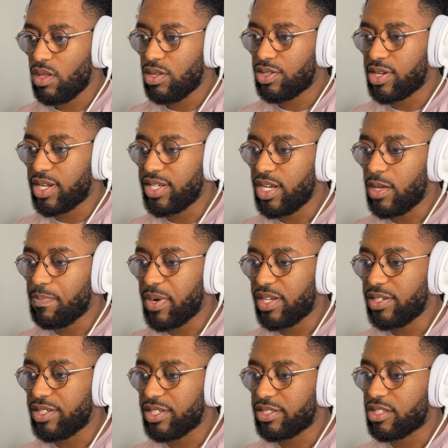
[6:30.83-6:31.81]
So I did a
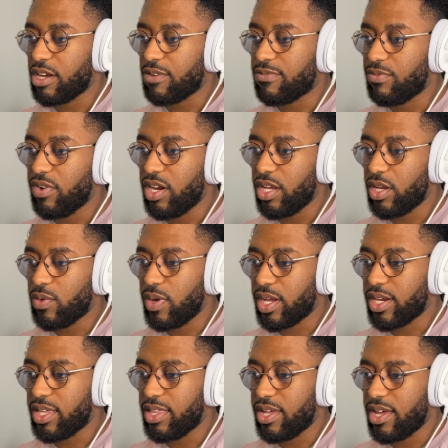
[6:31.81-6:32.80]
bunch of stuff really
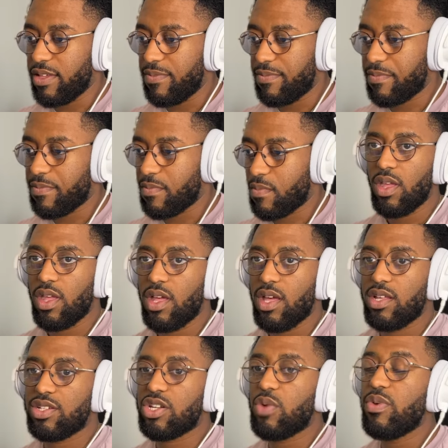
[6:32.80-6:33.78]
quickly there.
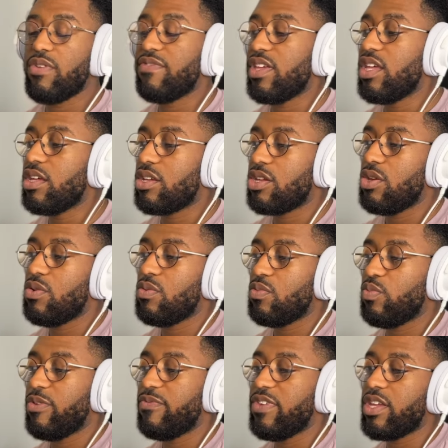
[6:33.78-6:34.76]
So we've
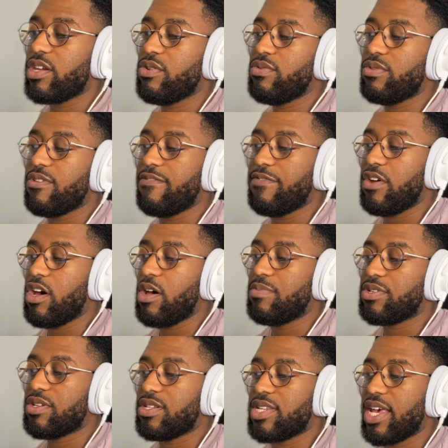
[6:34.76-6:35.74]
EQ'd the
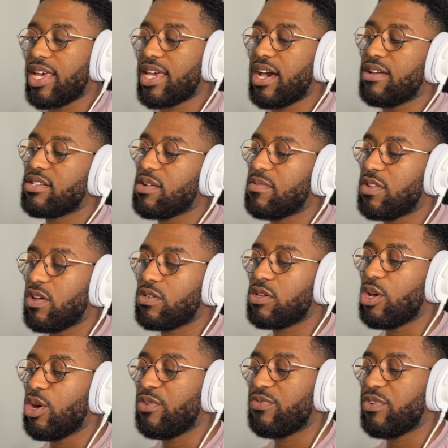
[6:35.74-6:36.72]
verbs to take out some of those
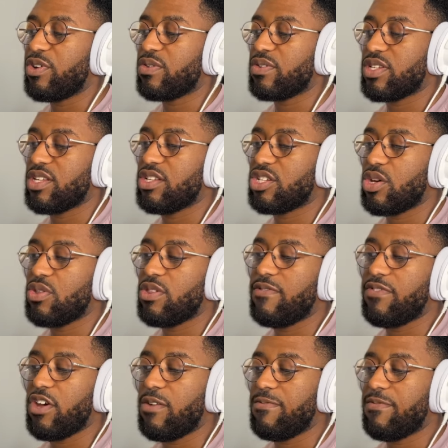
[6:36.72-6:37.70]
low frequencies so the
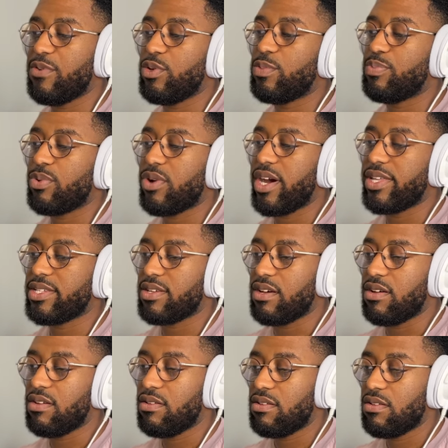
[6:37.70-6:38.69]
verb feels brighter.